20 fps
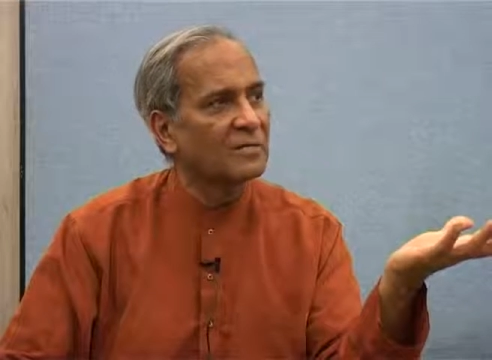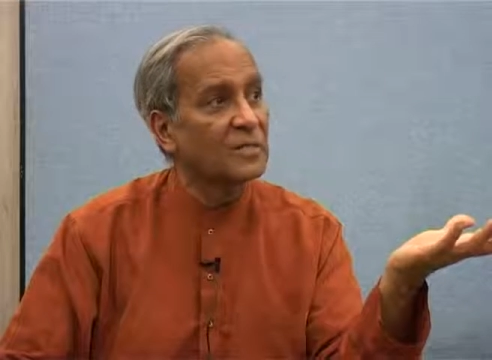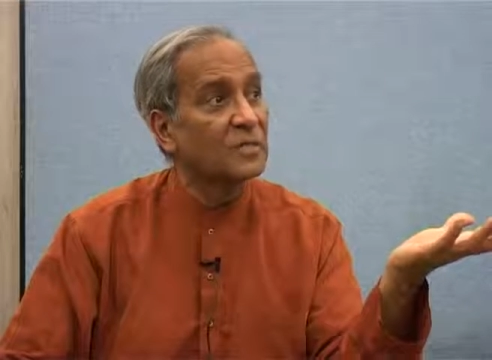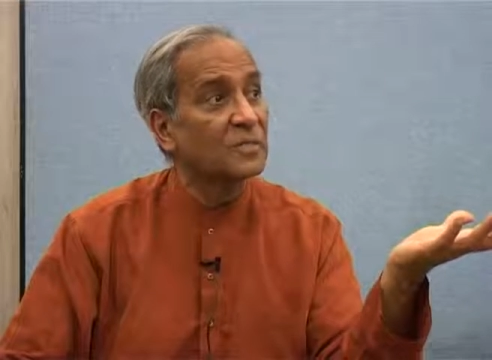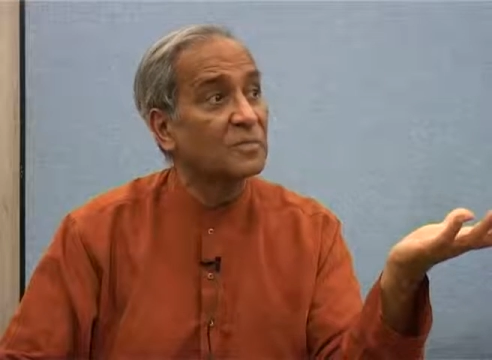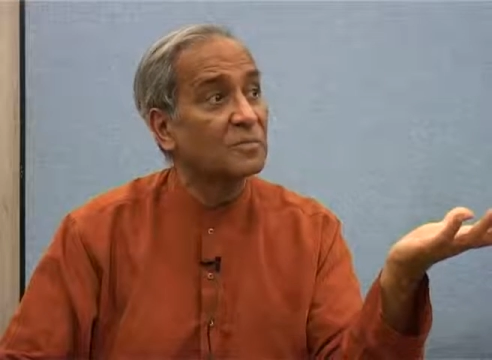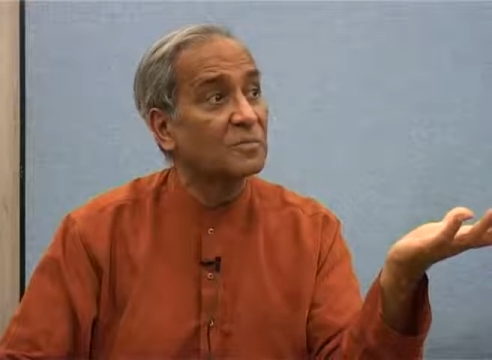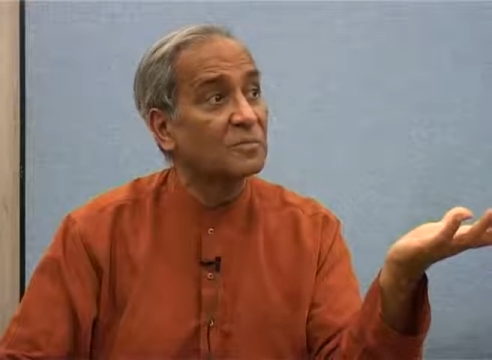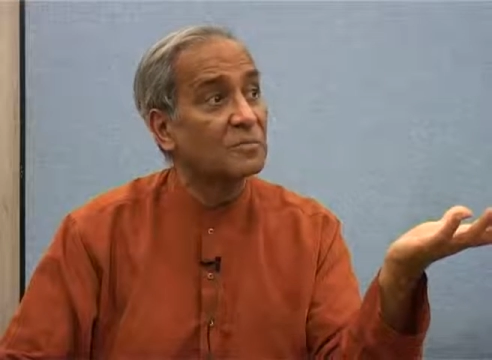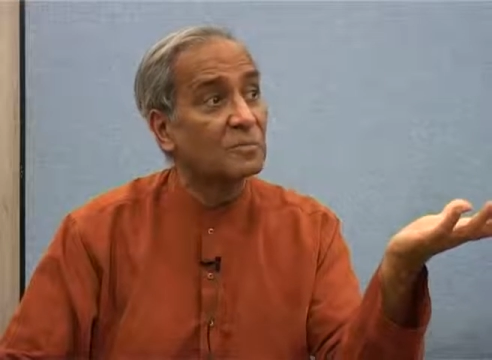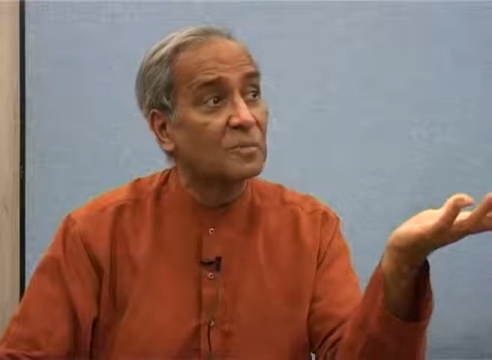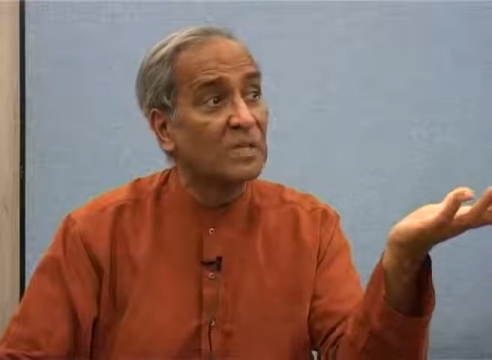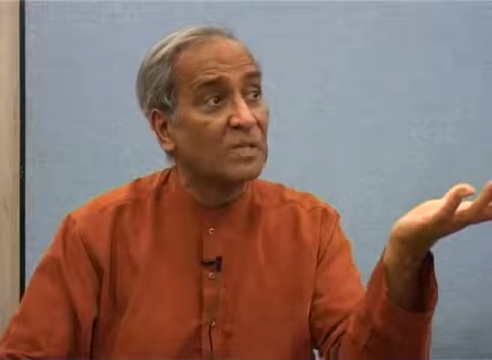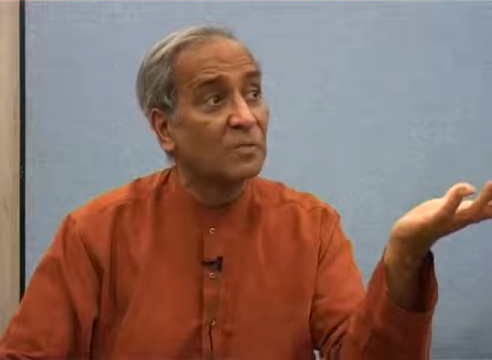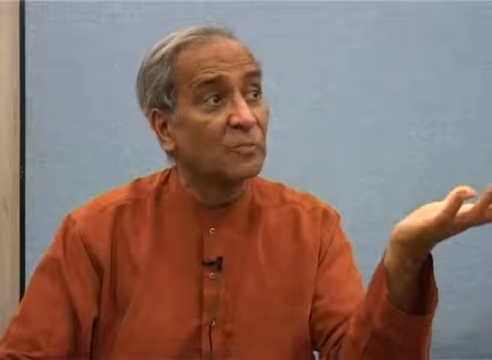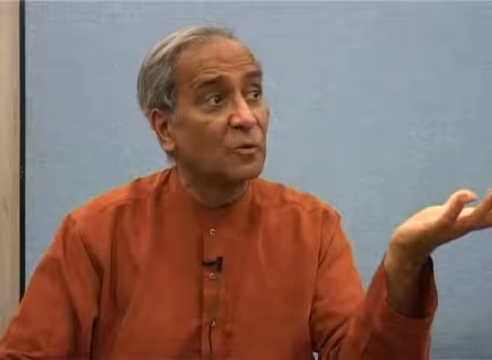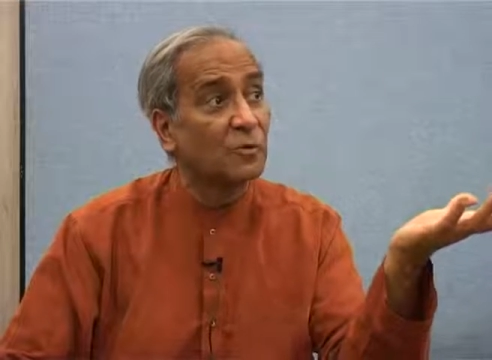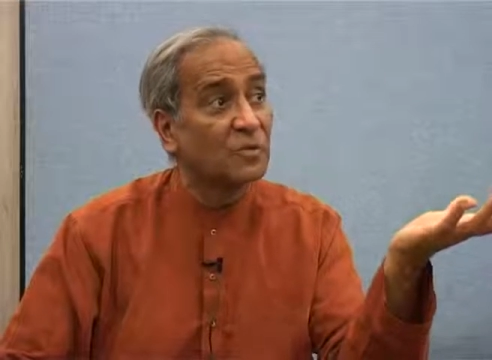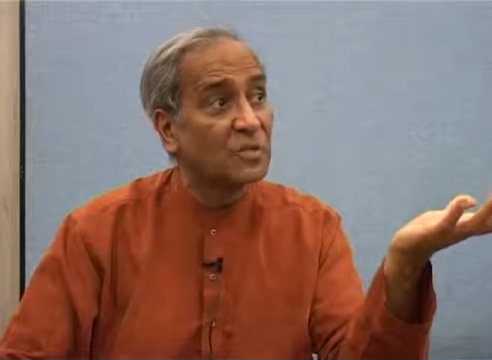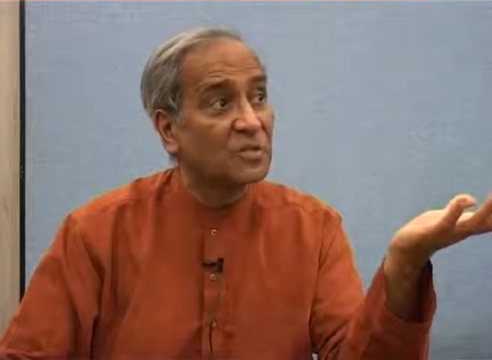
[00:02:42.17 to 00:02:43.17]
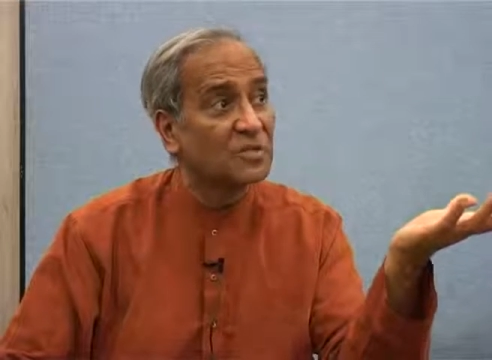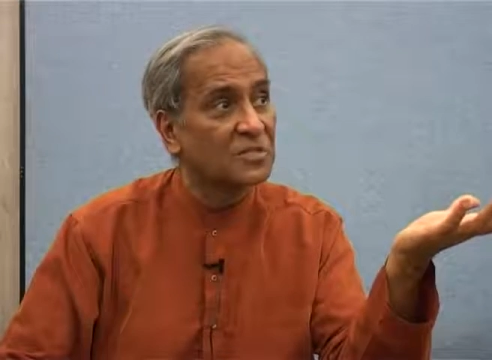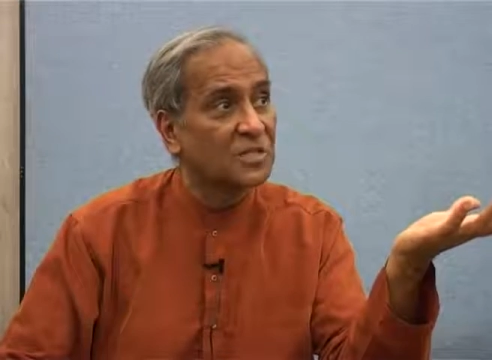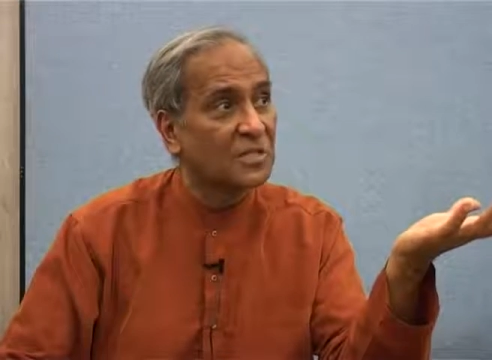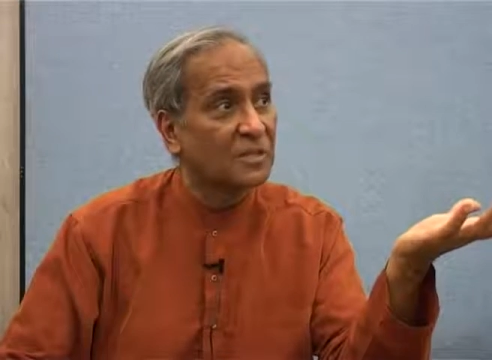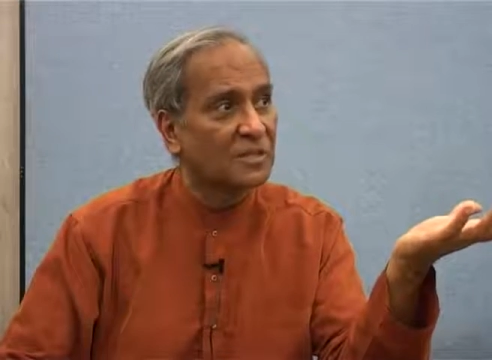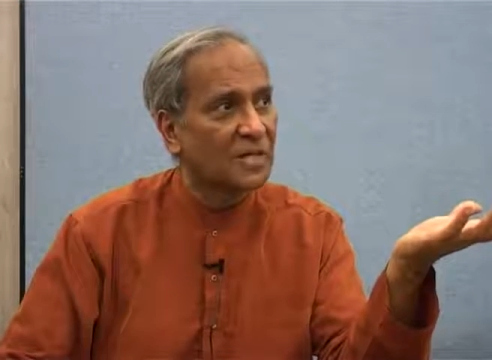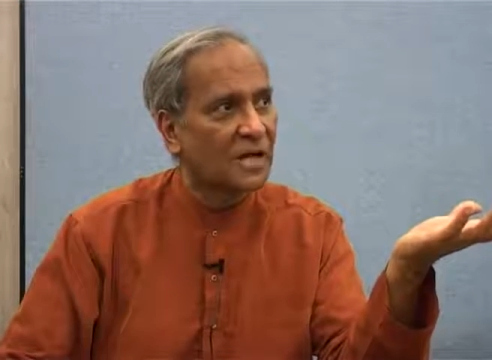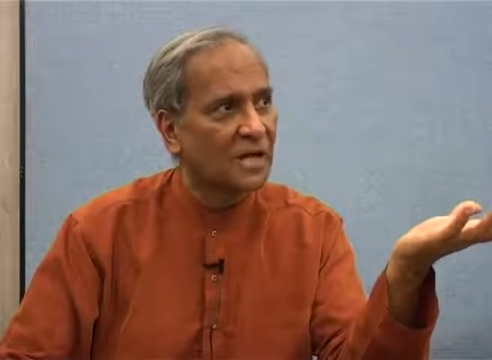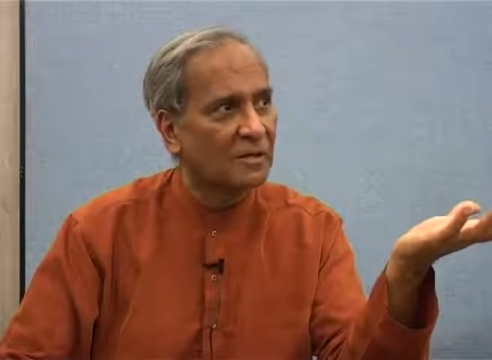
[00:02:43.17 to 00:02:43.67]
just in the
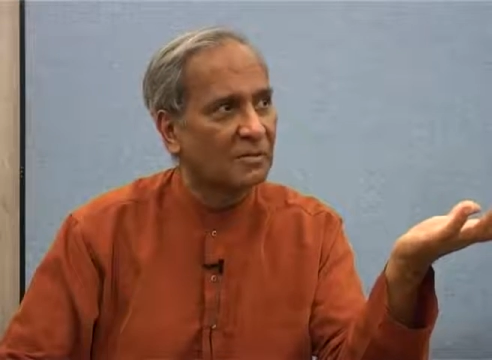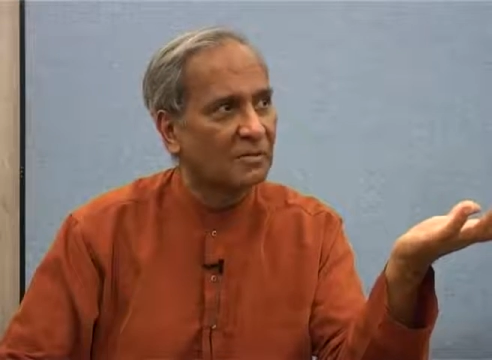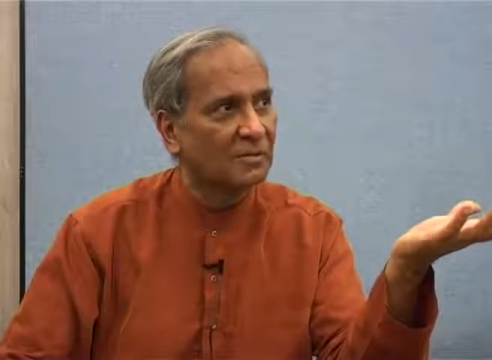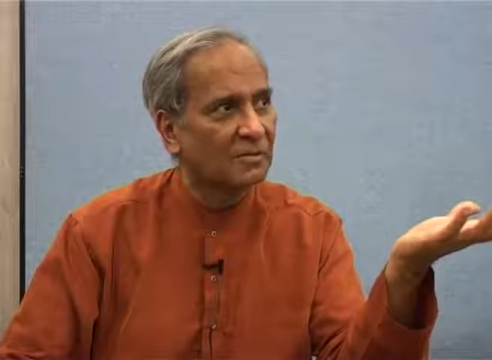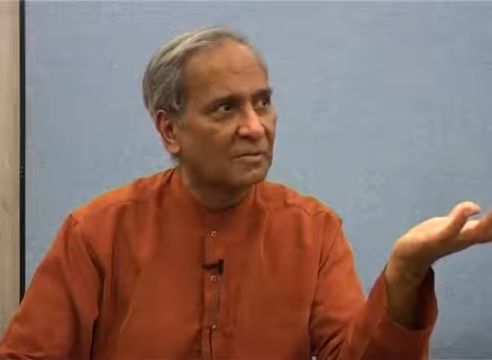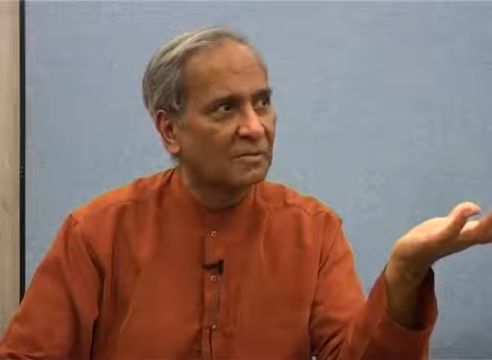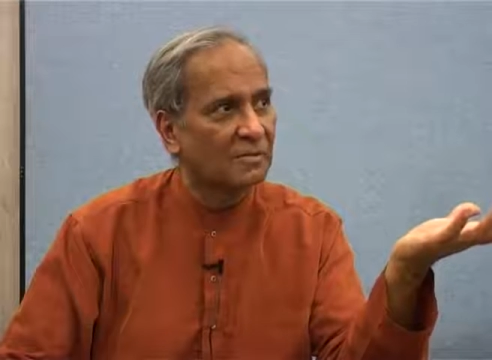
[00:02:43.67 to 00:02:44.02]
Buddhistic time,